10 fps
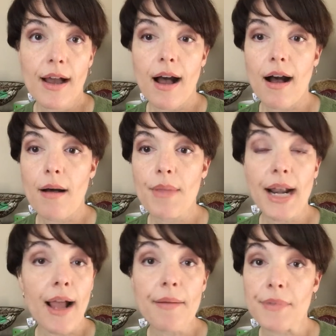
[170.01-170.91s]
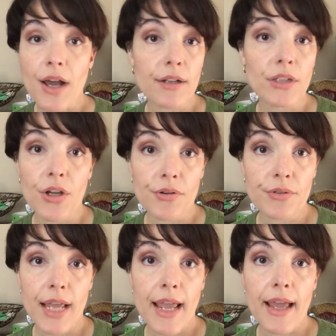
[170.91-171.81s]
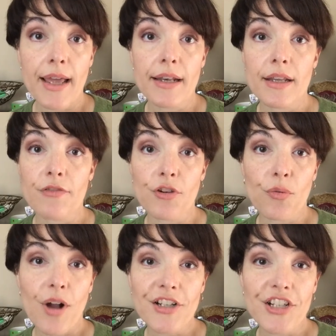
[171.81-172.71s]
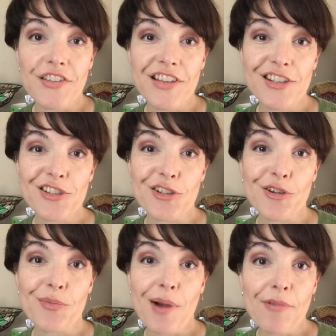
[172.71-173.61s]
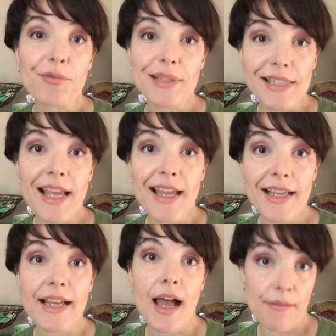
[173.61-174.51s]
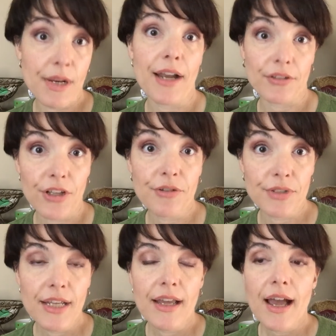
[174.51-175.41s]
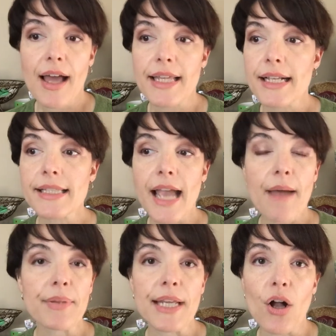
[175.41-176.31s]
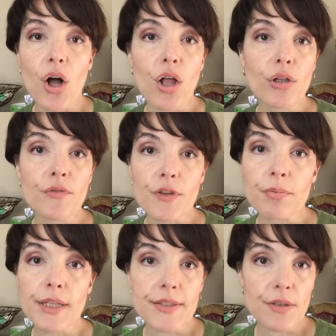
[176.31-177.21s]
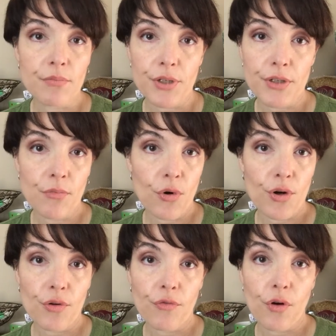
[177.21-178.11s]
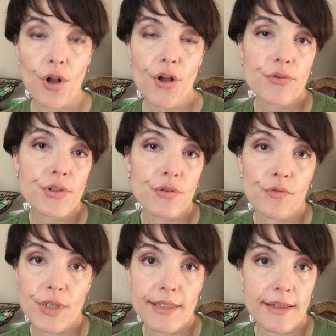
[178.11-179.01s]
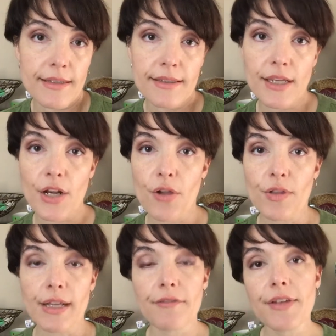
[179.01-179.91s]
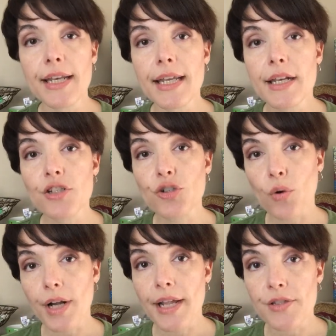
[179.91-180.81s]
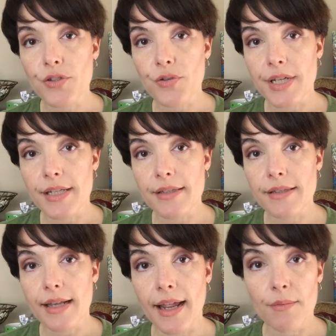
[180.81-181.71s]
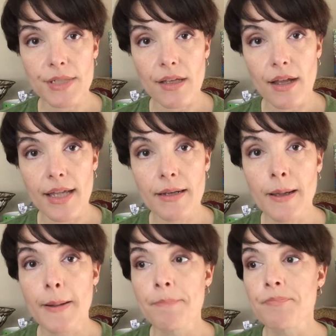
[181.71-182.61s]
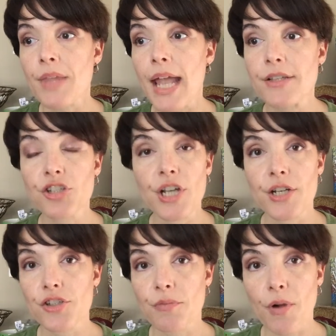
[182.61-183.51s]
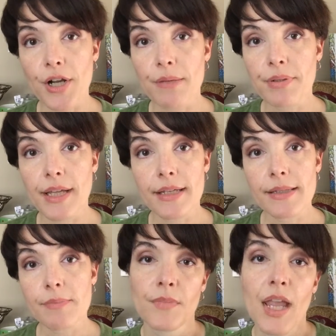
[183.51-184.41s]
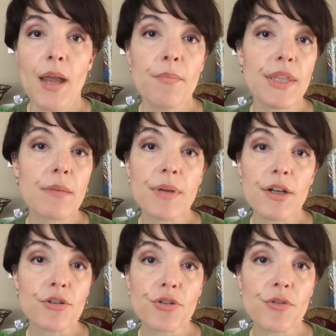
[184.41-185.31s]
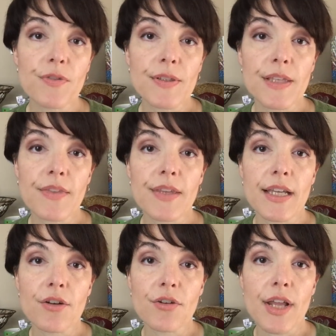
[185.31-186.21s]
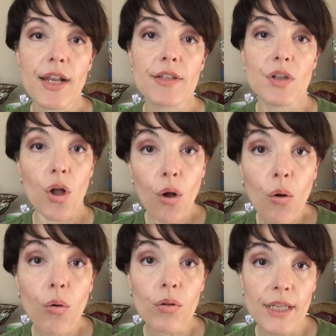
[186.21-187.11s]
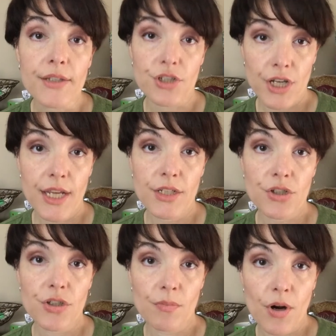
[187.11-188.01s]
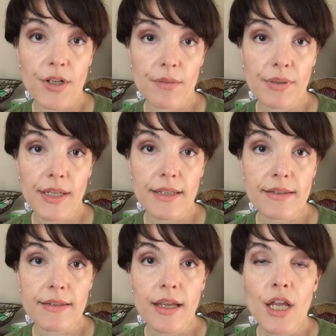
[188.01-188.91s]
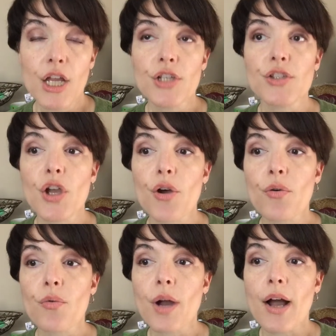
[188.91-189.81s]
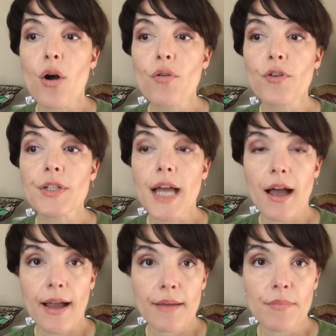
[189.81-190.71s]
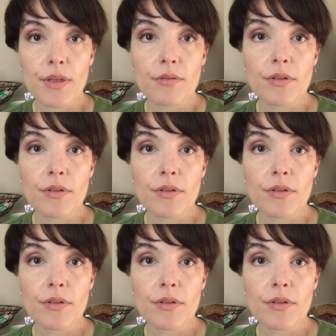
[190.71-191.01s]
And I am not alone. And if you're watching this, you're probably saying, I'm not alone. It's happening all over the place in brick and mortar for a host of reasons. The convenient short answer is Amazon has changed the marketplace. But the bigger truth is that the internet as a whole has changed the marketplace. So over time,